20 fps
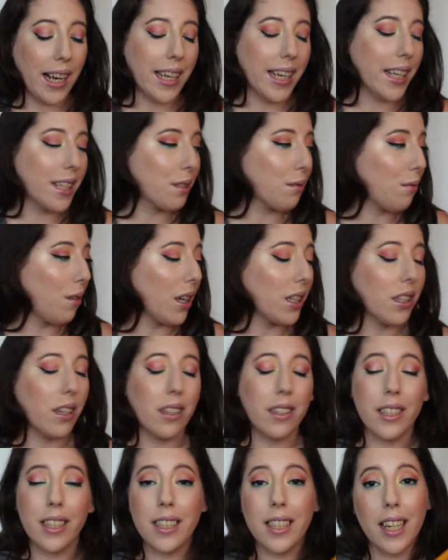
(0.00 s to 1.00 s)
I can't swatch
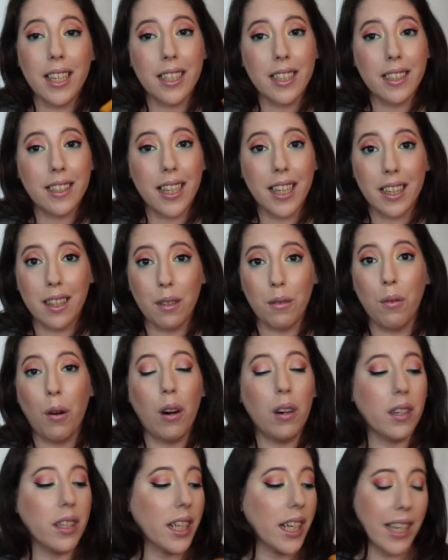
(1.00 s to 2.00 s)
all these. I just think the
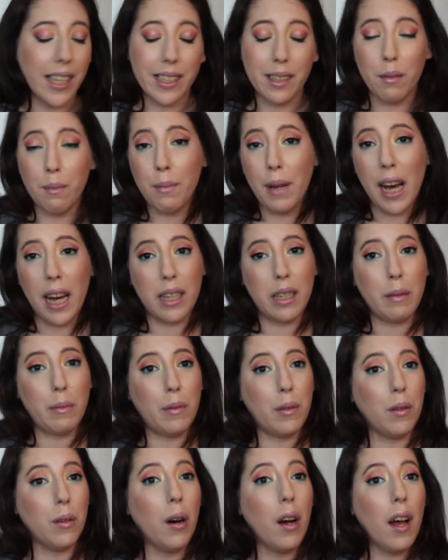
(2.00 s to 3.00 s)
quality is
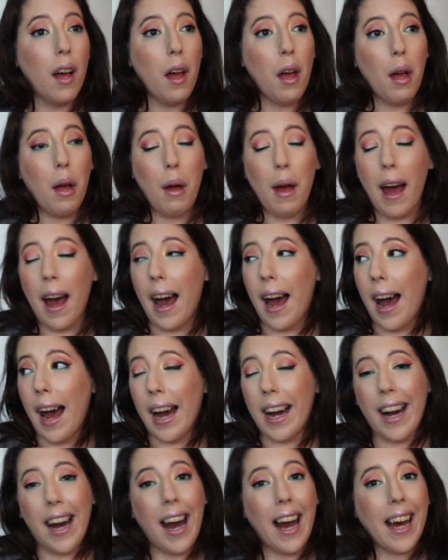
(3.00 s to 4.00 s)
impeccable.
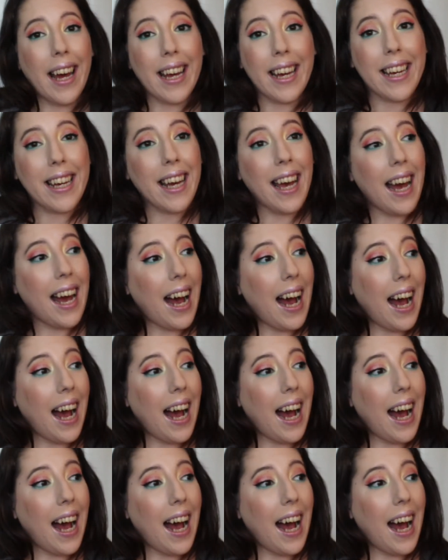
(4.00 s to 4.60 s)
I...